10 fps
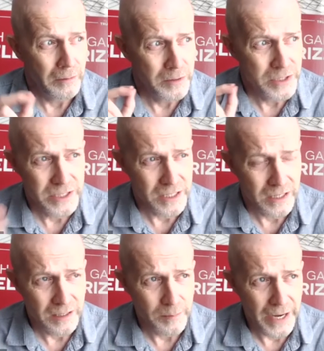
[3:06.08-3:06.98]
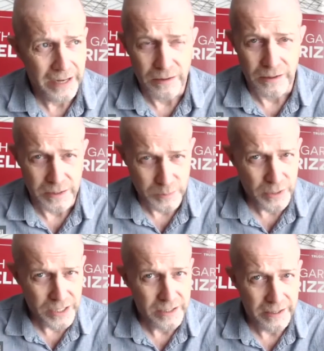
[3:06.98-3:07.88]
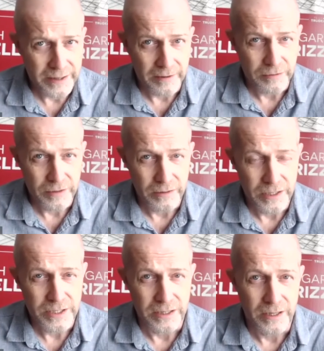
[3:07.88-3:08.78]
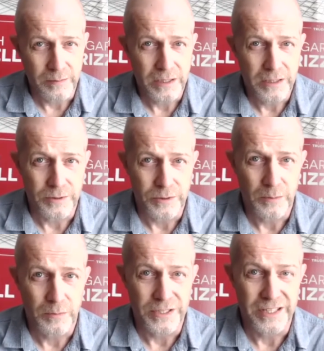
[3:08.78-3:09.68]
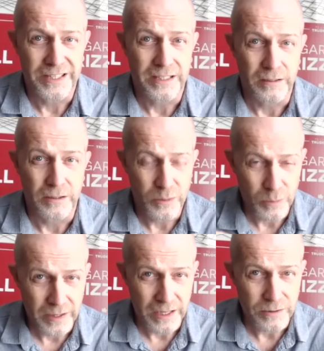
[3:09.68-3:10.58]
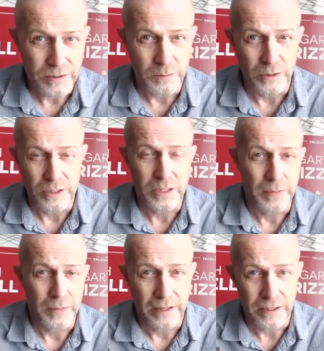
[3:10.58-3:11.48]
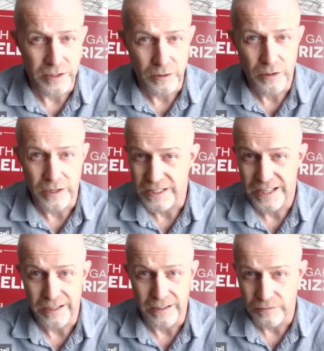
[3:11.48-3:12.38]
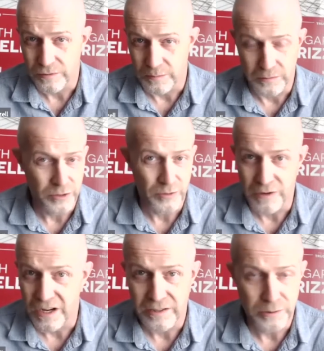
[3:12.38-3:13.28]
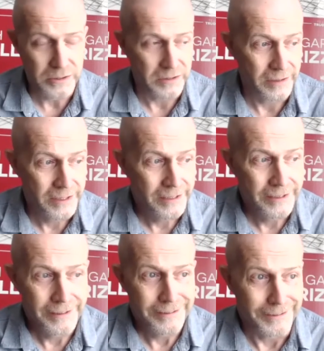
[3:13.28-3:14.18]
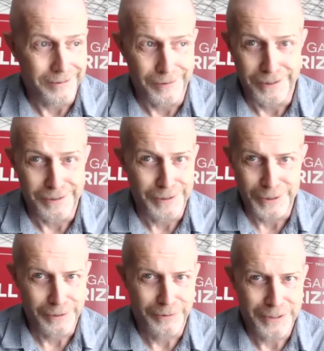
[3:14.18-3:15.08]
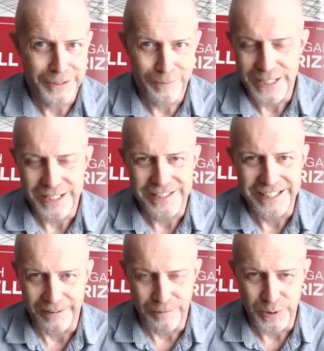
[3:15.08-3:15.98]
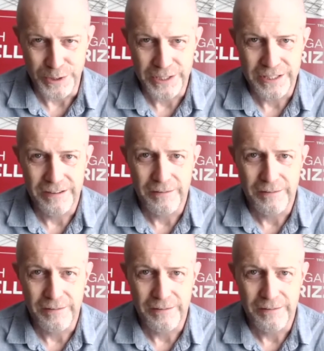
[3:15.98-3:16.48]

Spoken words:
just as a little background, as president of that federation, that meant I was representing 2,000 municipalities across Canada, from Toronto to Silverton, BC. It was